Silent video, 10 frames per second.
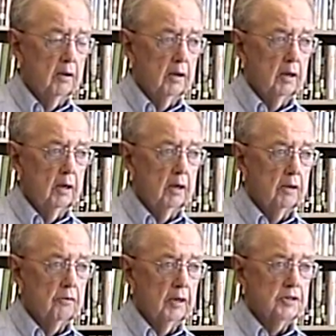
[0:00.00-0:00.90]
the
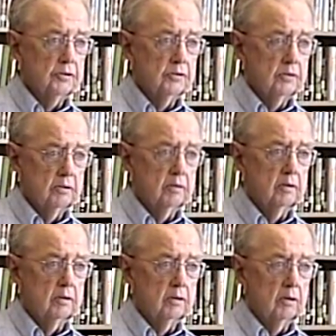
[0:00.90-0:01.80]
tracers,
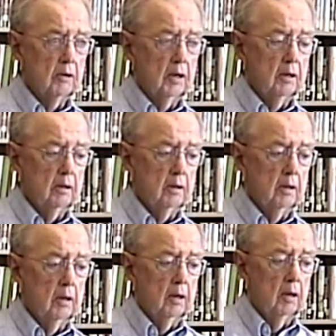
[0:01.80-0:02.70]
so on.
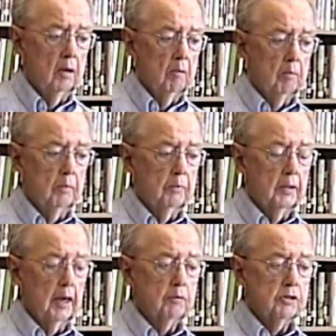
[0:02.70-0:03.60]
But
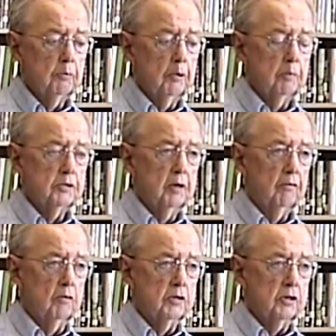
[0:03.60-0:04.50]
that was the purpose of
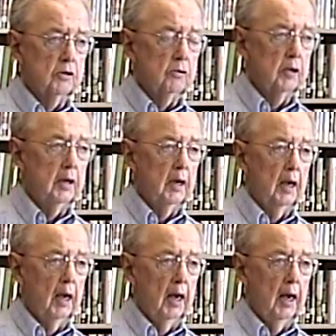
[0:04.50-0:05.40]
it, was to go in
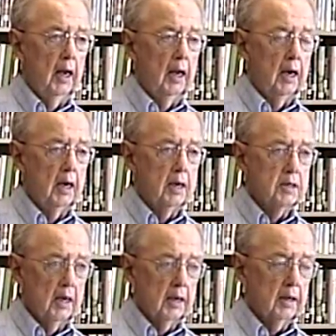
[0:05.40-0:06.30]
and
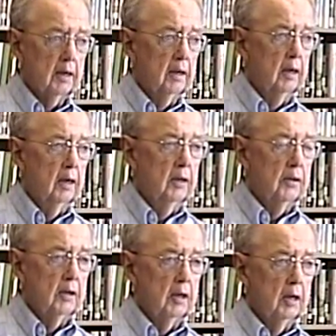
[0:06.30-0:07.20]
take
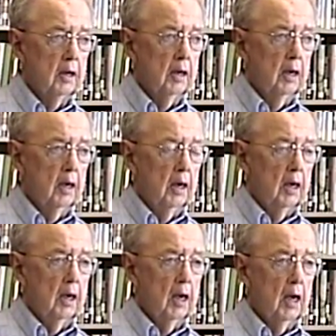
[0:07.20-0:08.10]
the
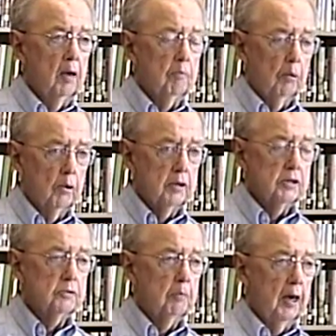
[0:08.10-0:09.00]
important
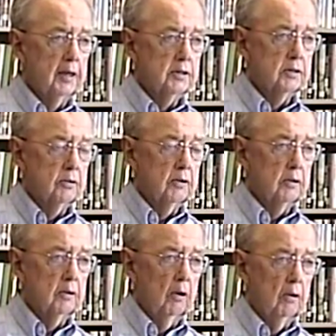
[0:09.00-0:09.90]
spots with
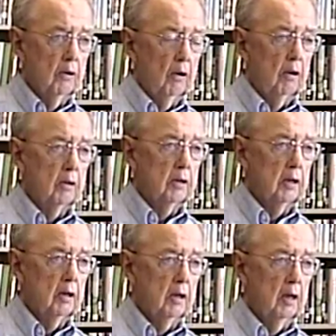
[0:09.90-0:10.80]
all
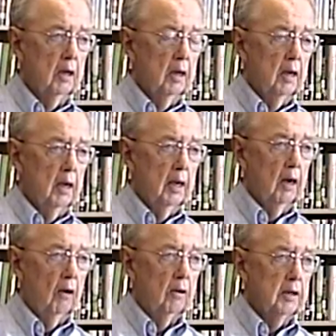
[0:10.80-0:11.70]
the
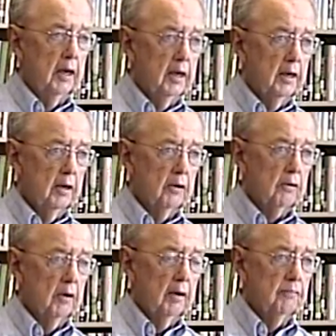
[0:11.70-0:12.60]

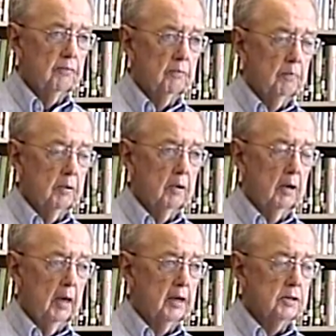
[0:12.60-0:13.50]
anti-aircraft and
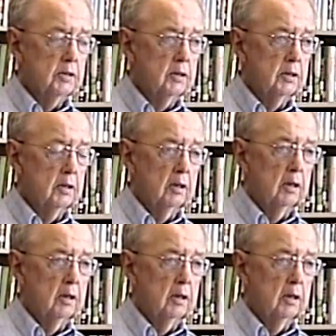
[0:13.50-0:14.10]
actually